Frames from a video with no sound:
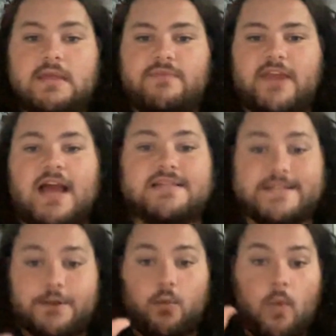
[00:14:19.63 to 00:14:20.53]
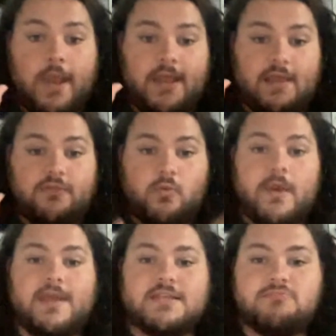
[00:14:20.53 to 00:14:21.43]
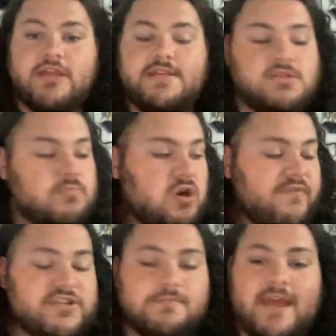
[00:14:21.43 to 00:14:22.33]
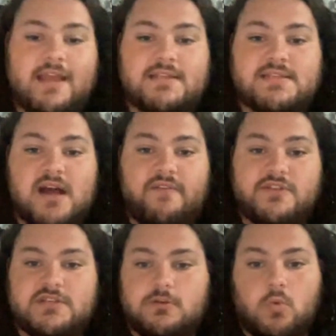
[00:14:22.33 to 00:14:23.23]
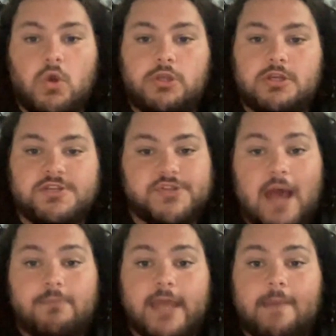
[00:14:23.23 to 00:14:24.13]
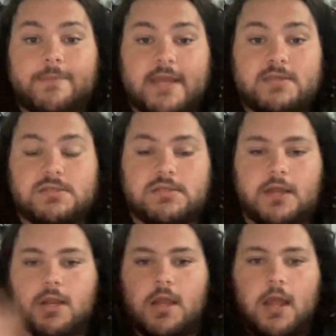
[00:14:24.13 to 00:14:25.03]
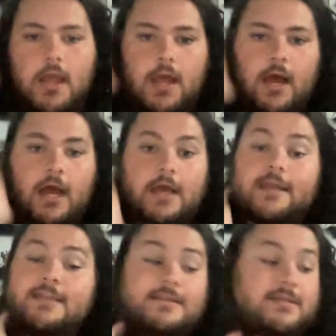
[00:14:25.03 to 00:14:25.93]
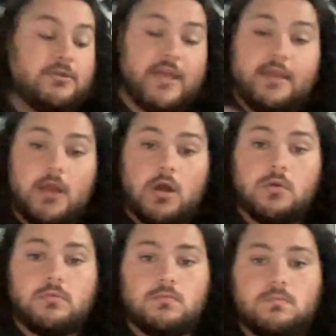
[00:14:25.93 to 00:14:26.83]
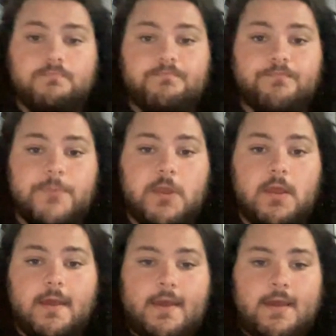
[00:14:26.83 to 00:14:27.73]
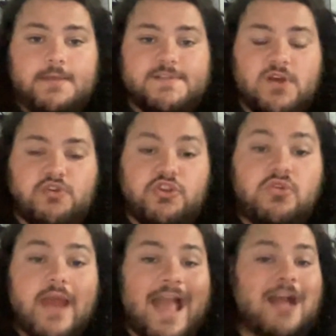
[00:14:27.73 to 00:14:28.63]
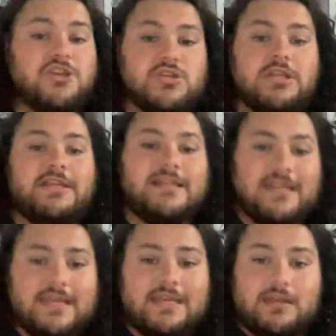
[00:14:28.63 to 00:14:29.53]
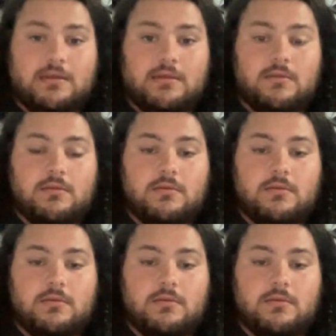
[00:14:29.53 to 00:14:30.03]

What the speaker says: Even the guys that are waiting in the wings, Blake Zubovich and Matt Gonsalves, they're a one-year stopgap next year and until they go. So you actually need